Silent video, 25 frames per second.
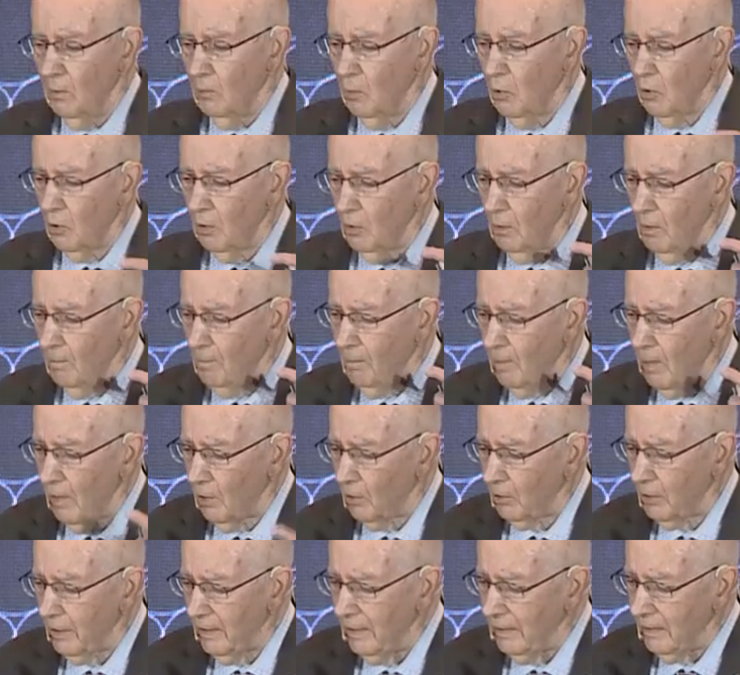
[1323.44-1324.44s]
more
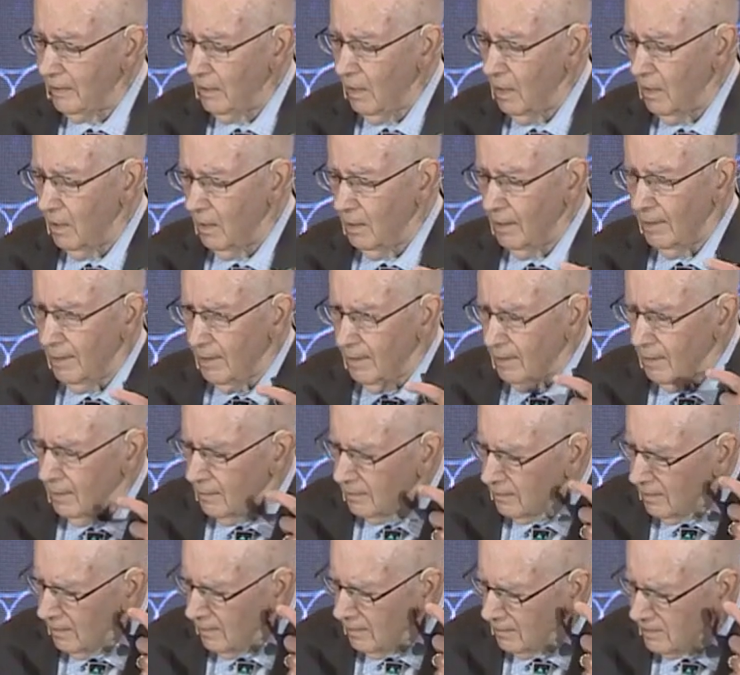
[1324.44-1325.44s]
marketing
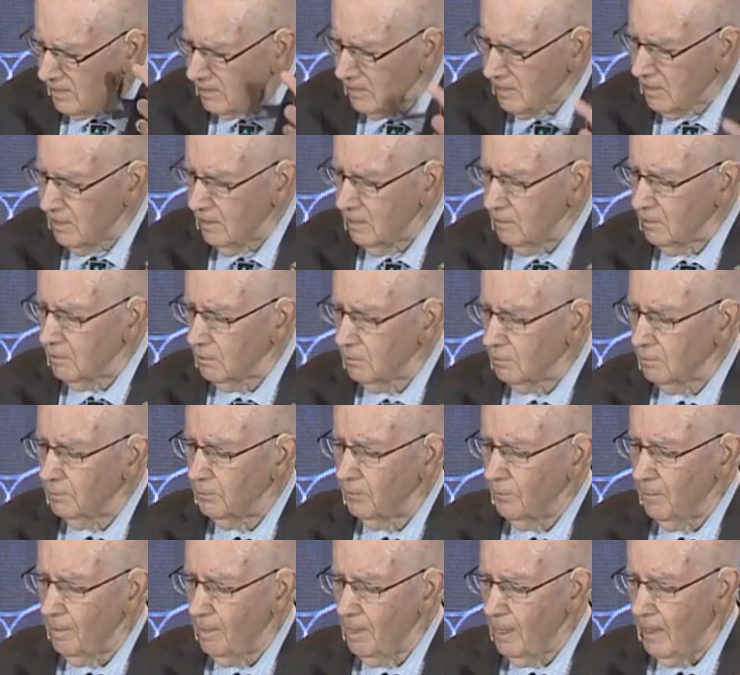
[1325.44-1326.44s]
skill
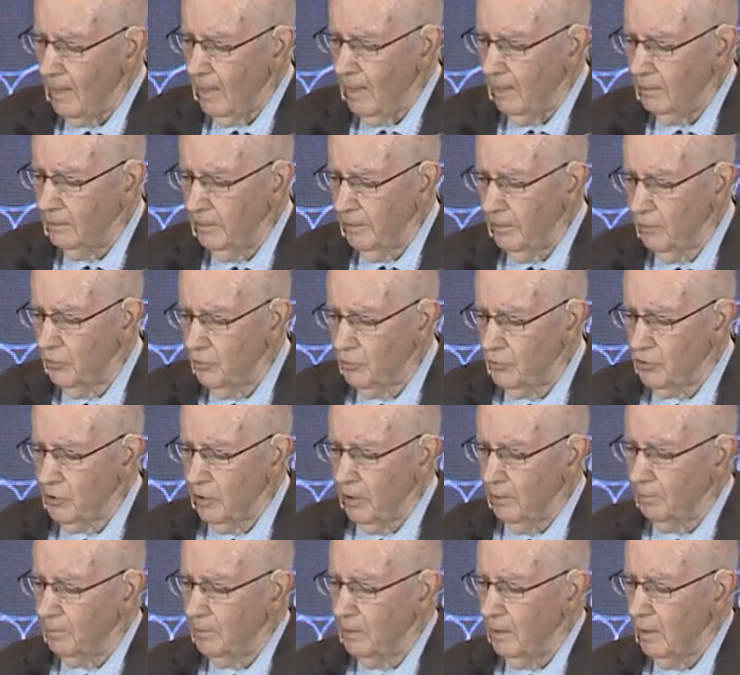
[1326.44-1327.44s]
and
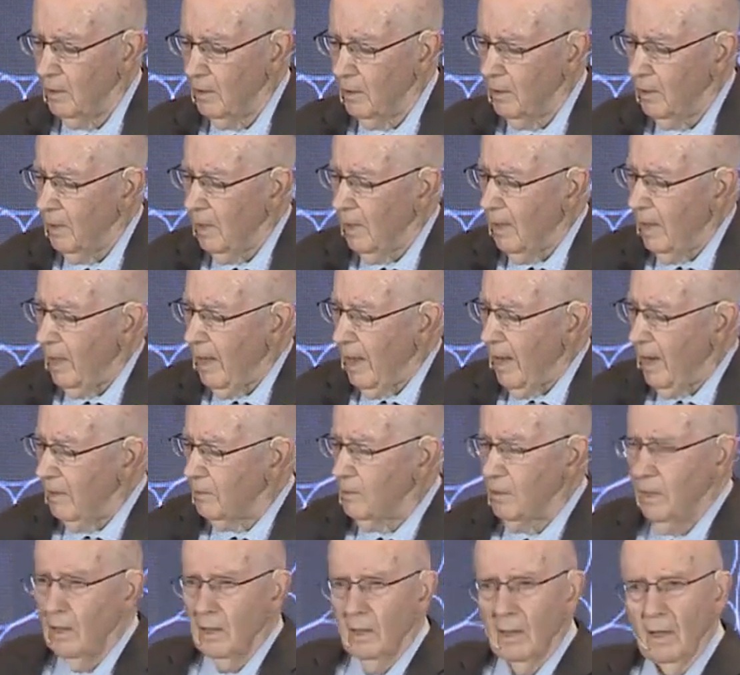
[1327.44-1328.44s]
leadership,
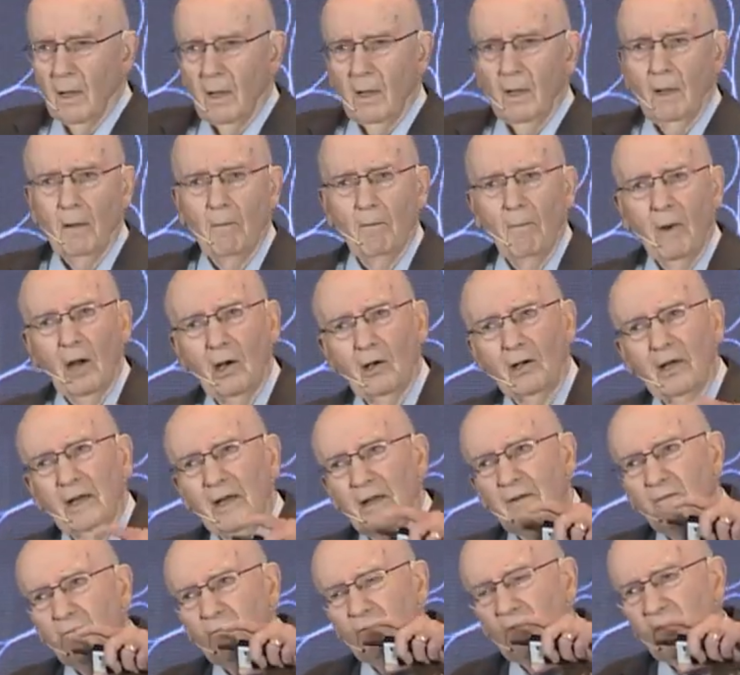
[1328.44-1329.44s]
and
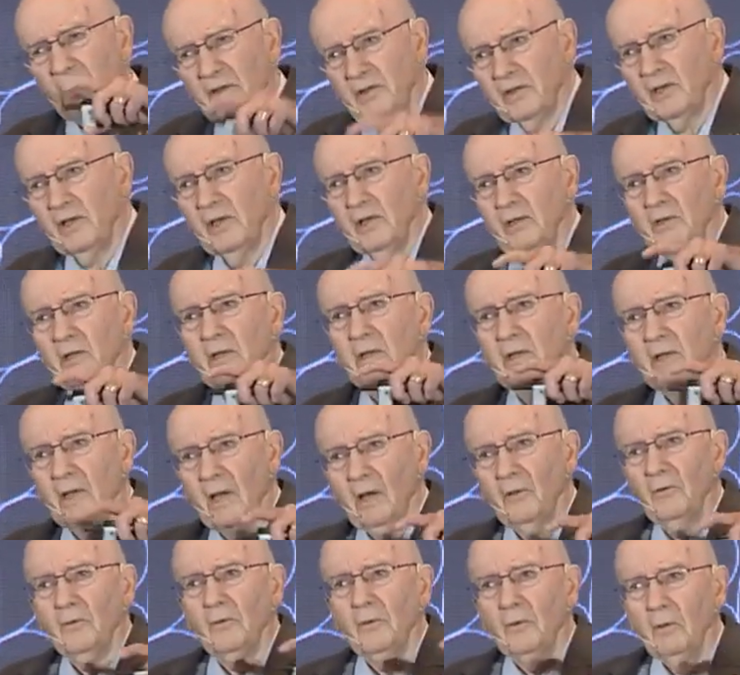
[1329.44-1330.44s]
marketing fits into the
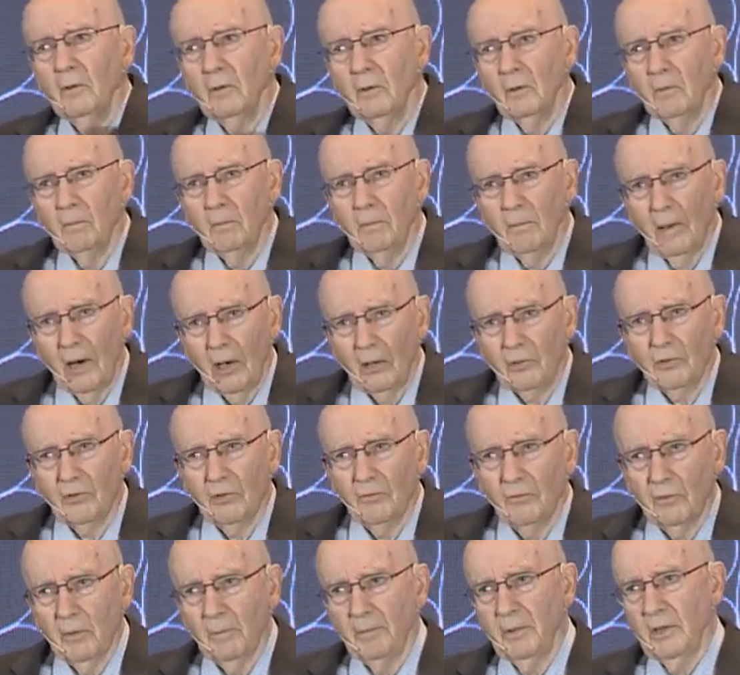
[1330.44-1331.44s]
other parts
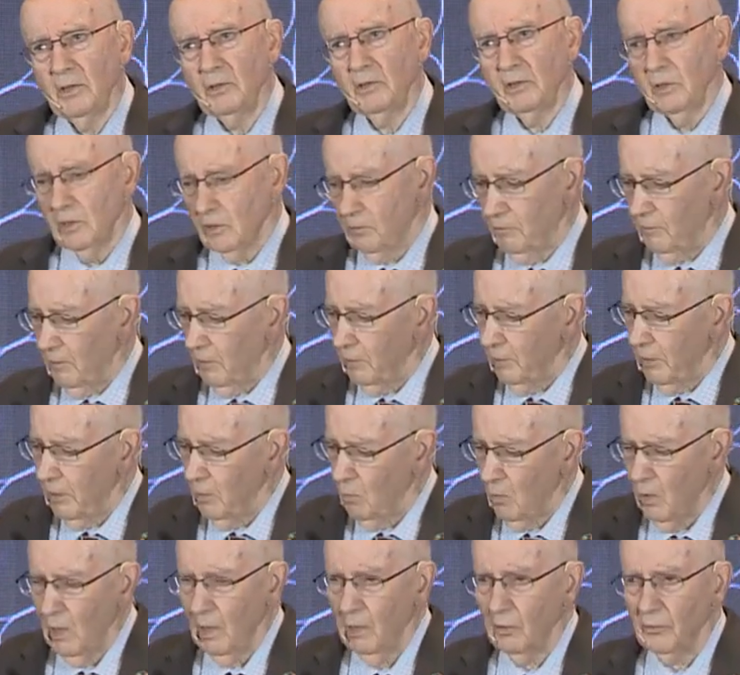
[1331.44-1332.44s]
of the business very
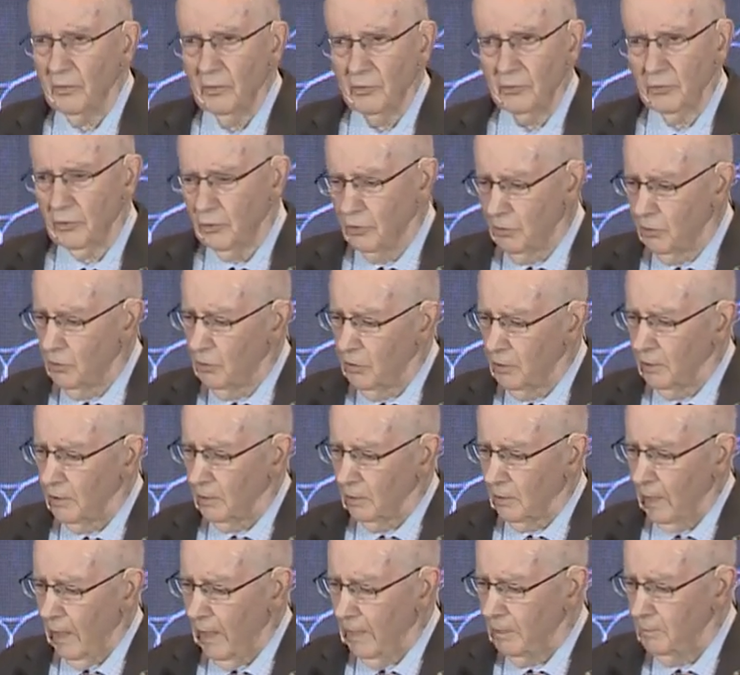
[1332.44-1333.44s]
well. There's good
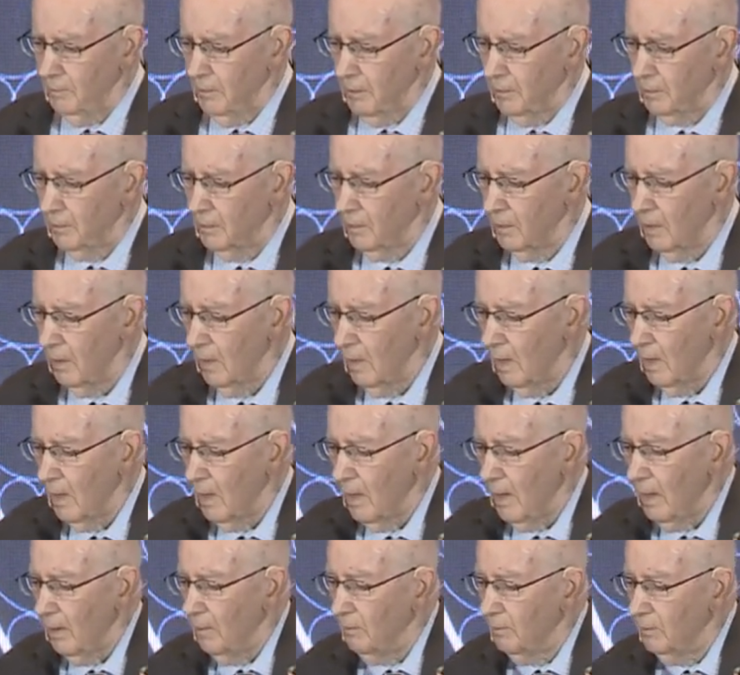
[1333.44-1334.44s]
alignment.
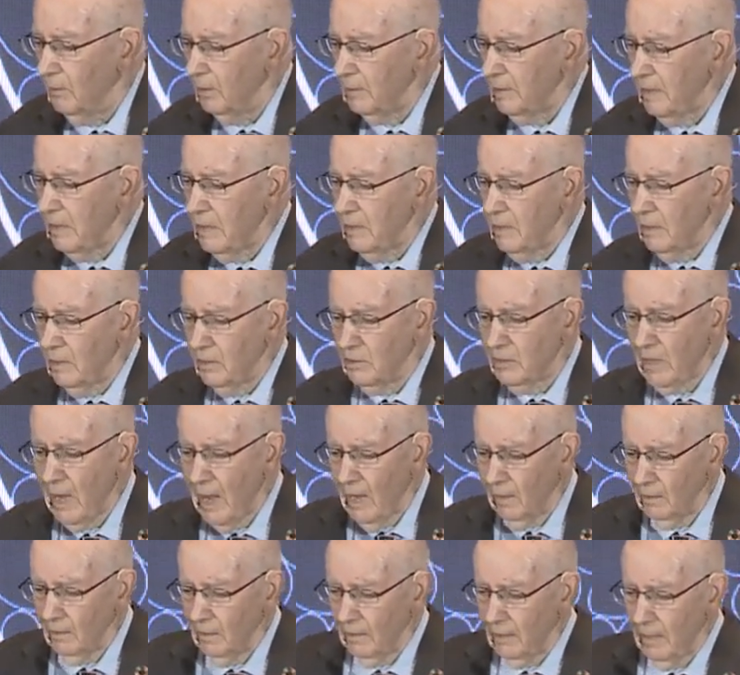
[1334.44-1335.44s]
Money is
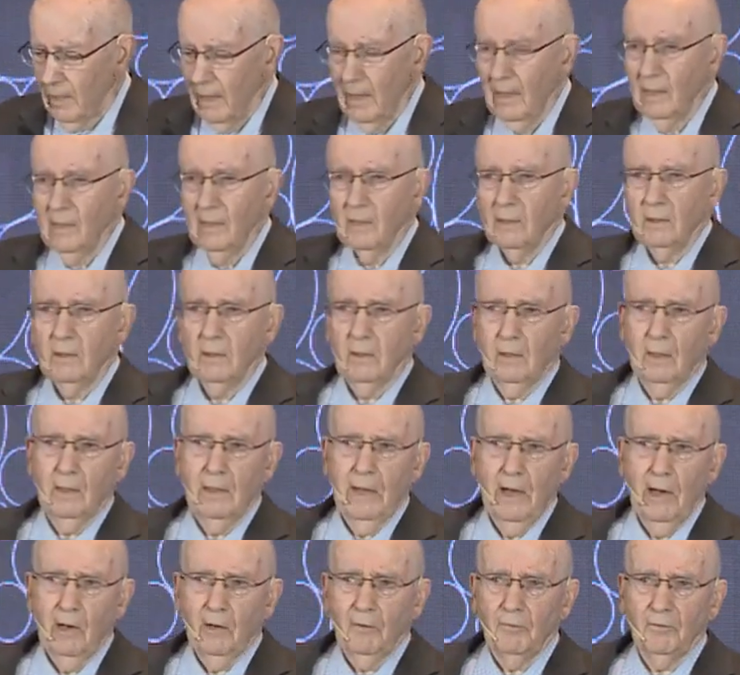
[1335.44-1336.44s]
allocated
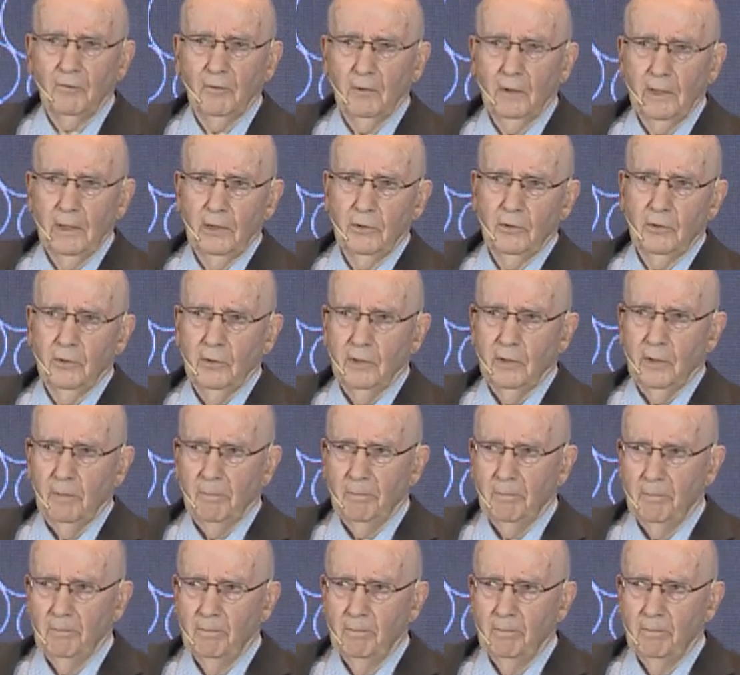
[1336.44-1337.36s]
carefully to the